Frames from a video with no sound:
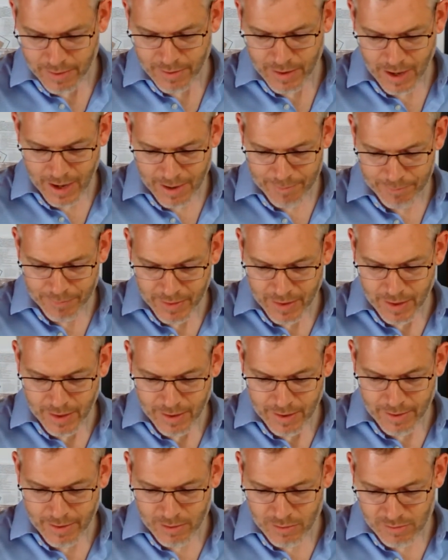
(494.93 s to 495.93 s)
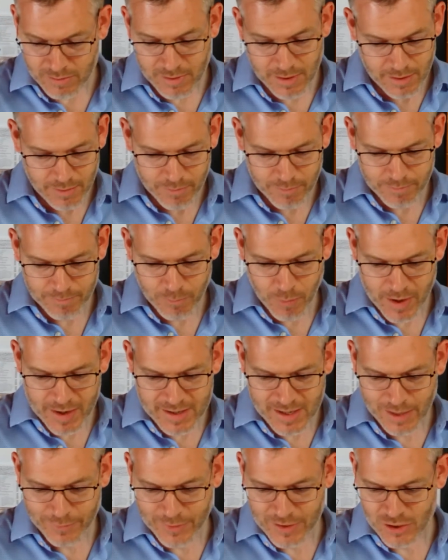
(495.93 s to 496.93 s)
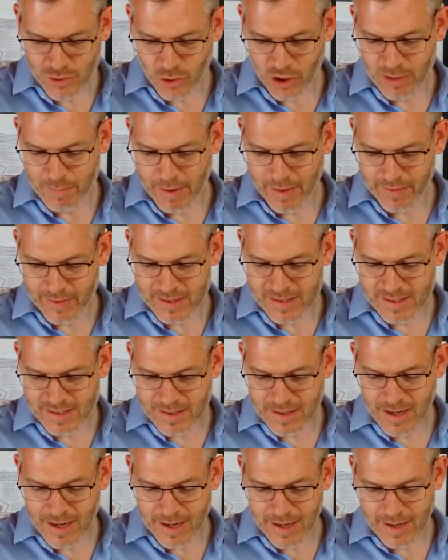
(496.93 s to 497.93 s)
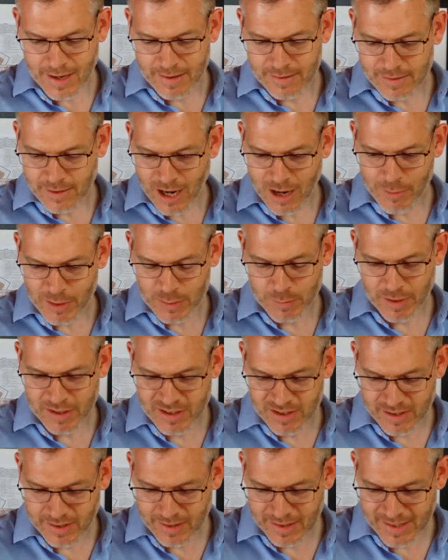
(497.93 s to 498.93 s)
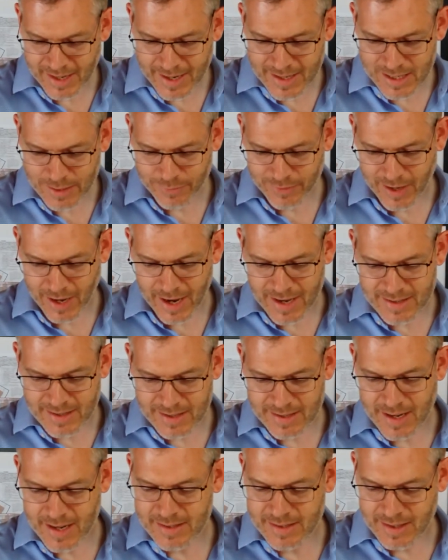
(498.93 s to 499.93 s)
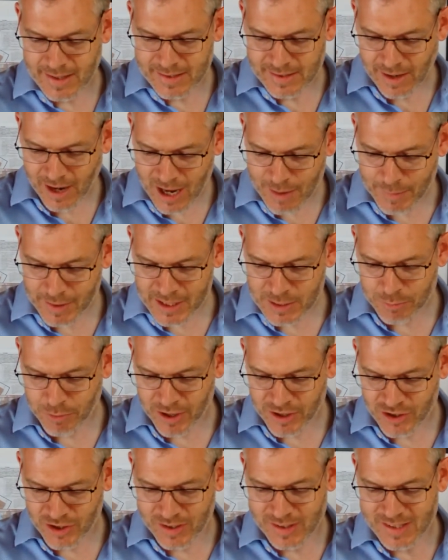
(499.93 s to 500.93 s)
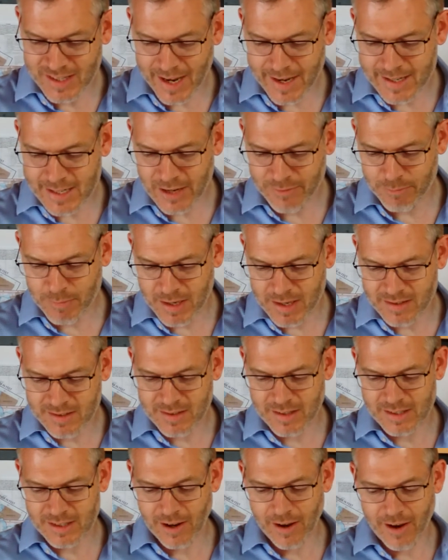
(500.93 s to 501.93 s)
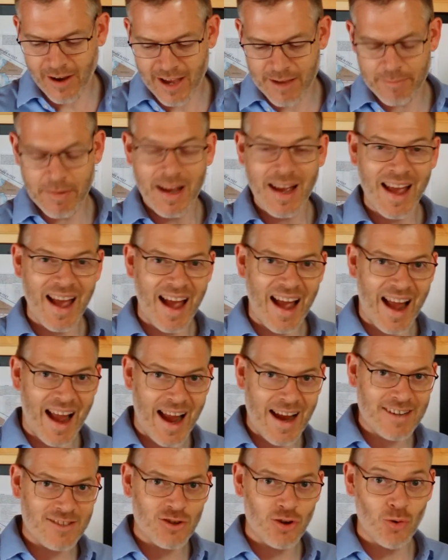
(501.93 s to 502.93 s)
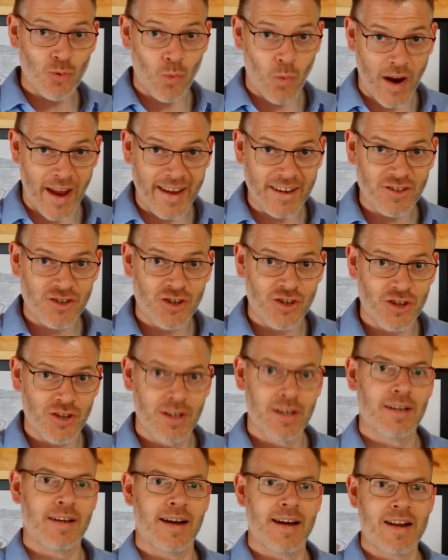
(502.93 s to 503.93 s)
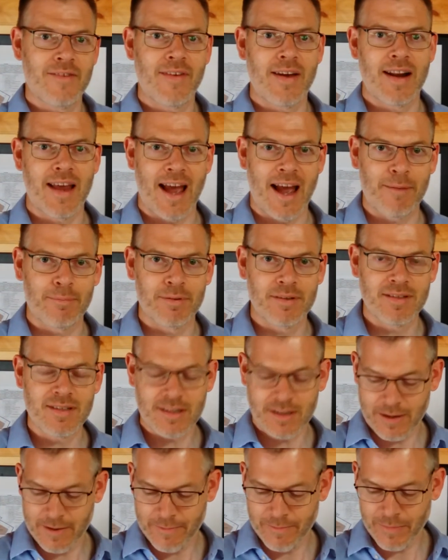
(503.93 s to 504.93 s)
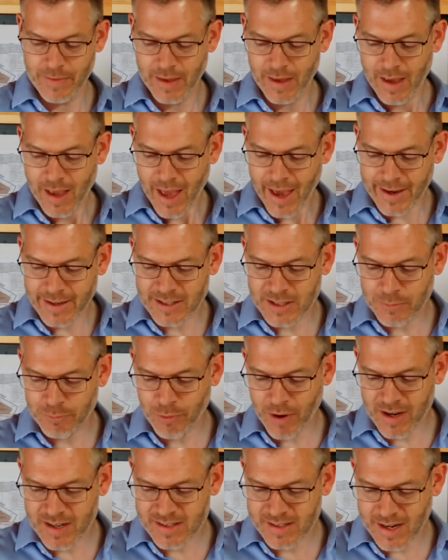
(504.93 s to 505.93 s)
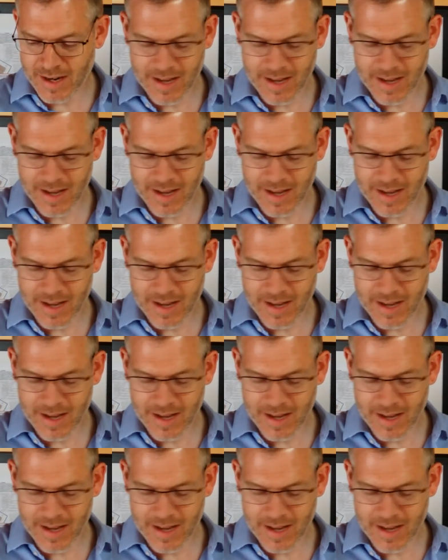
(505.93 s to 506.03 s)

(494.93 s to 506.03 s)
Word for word: Um, uh, when Duff is talking about the uh, time expressions in the dative case, he says in a time expression, dative means the time at which an event happens, expressed in